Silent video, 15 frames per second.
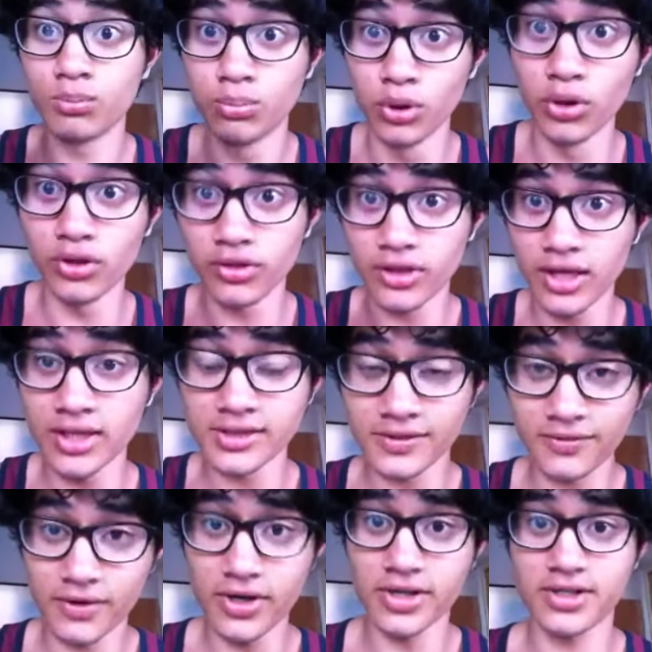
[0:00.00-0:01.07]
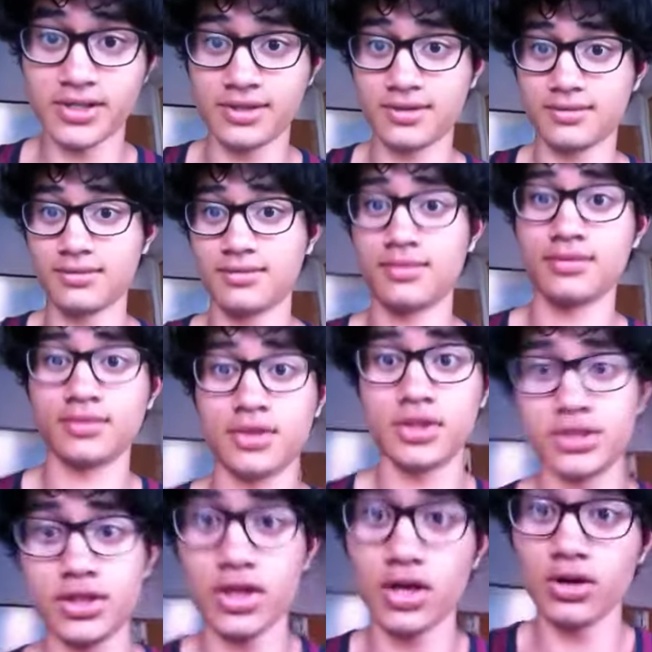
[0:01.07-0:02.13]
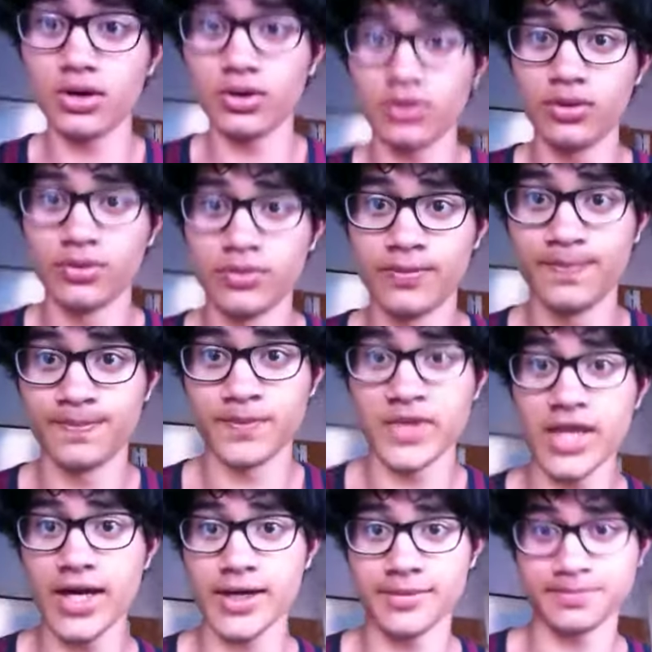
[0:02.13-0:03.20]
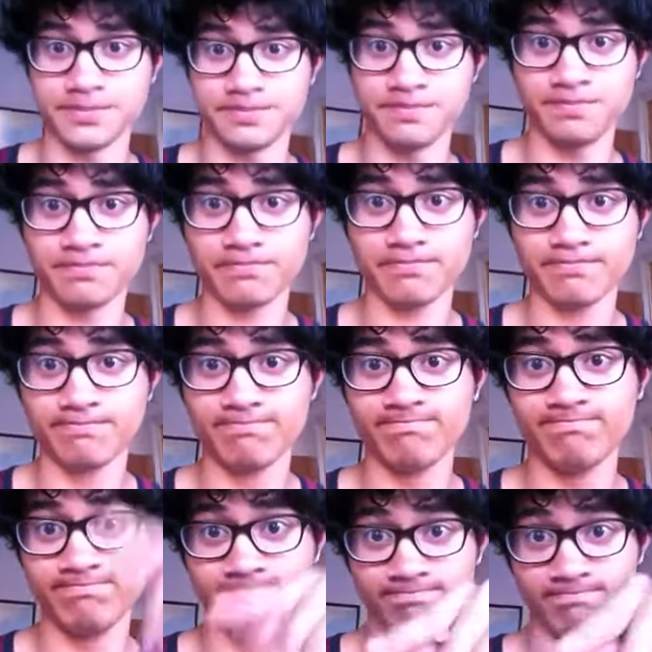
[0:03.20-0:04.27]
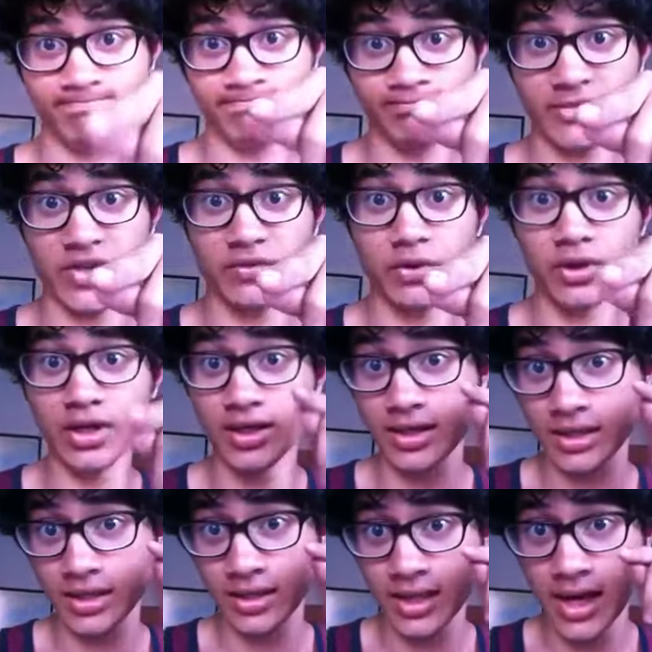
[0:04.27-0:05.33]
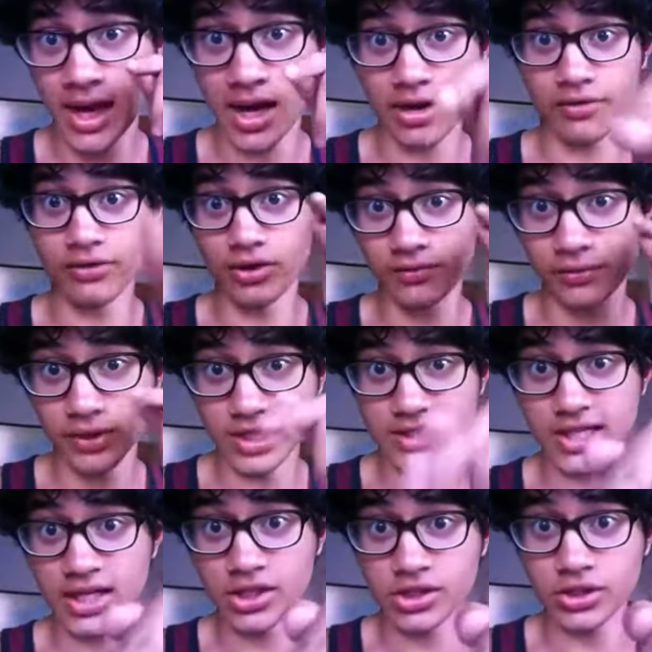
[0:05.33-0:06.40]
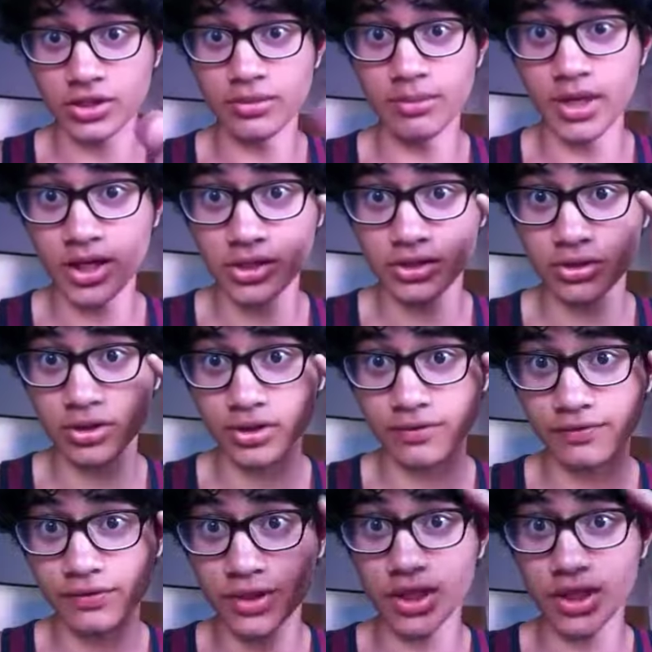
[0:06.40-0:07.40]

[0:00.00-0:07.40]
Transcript: Put things first. So, yeah. If you want to have your full attention, make sure you've